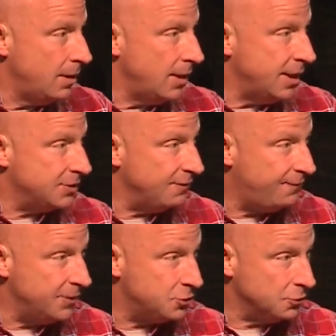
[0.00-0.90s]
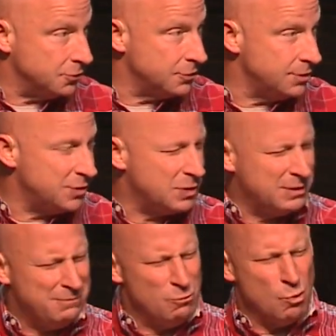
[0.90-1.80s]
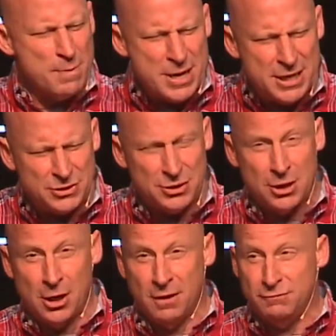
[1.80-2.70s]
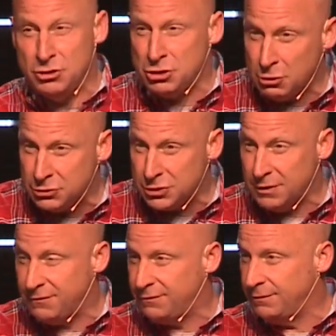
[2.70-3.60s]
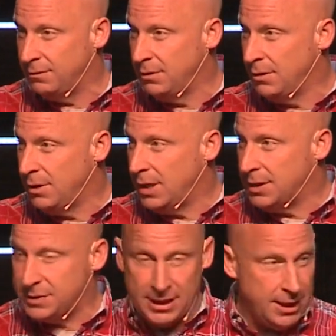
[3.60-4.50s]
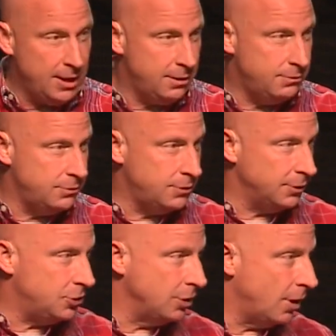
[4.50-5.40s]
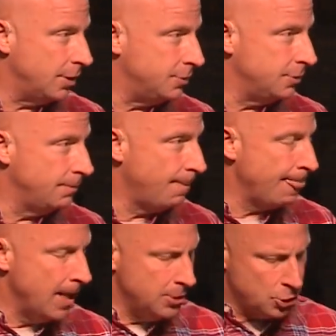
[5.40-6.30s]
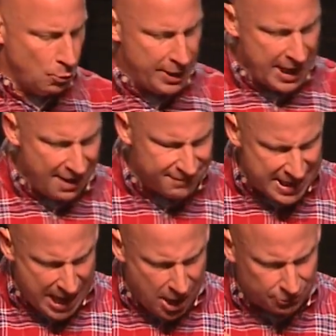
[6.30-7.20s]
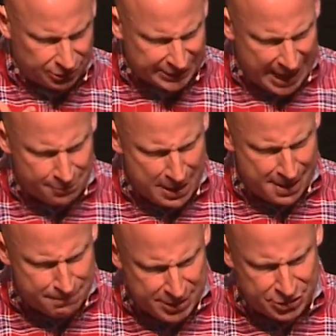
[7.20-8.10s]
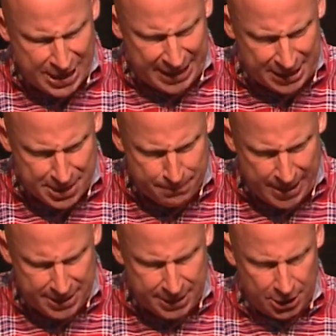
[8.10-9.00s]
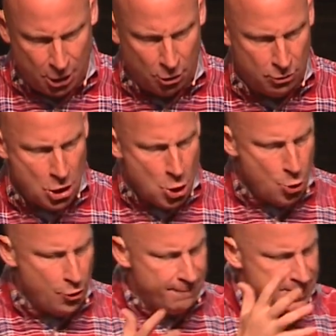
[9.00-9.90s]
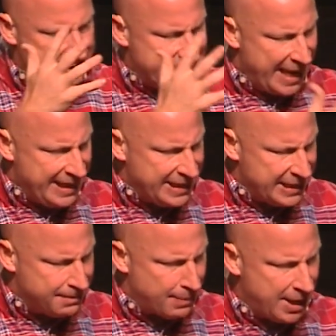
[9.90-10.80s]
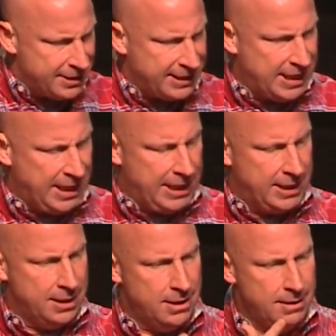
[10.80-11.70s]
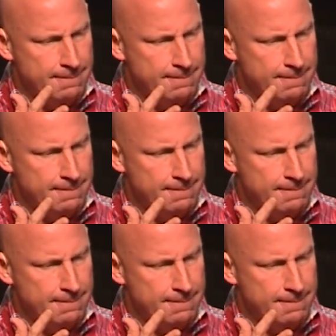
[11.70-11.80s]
as officials, reminiscent of Joseph as he took charge. So we have now Shadrach, Meshach, and Abednego, who have been taken in by the king,